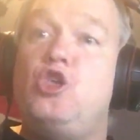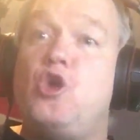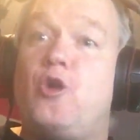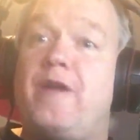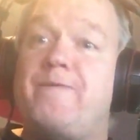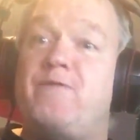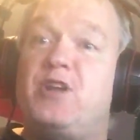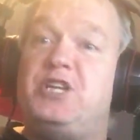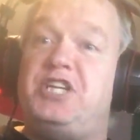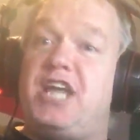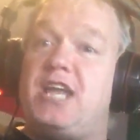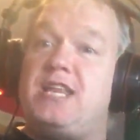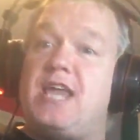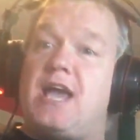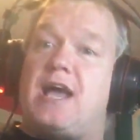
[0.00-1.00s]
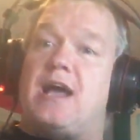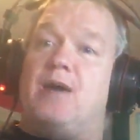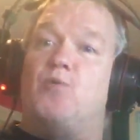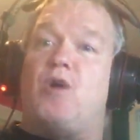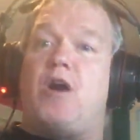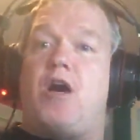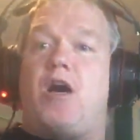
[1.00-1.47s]
You're in
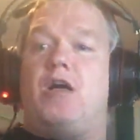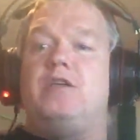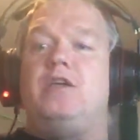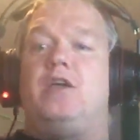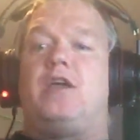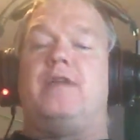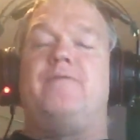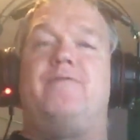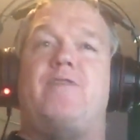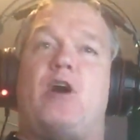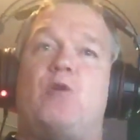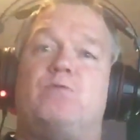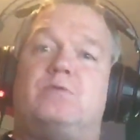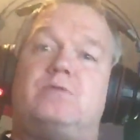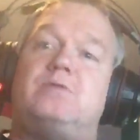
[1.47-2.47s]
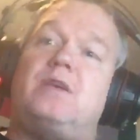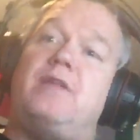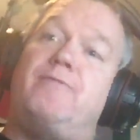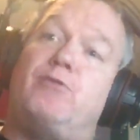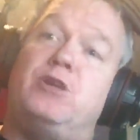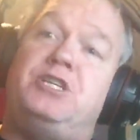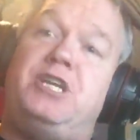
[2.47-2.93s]
Virginia. Well, you can vote
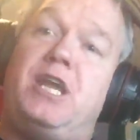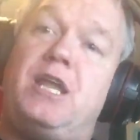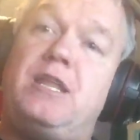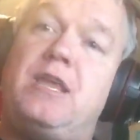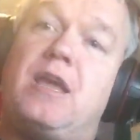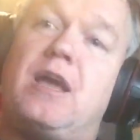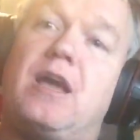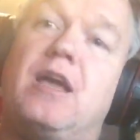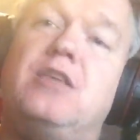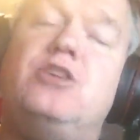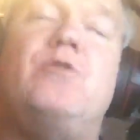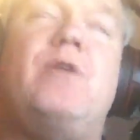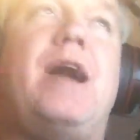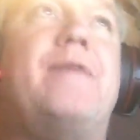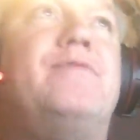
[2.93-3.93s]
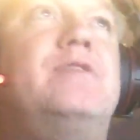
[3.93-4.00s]
in Virginia. You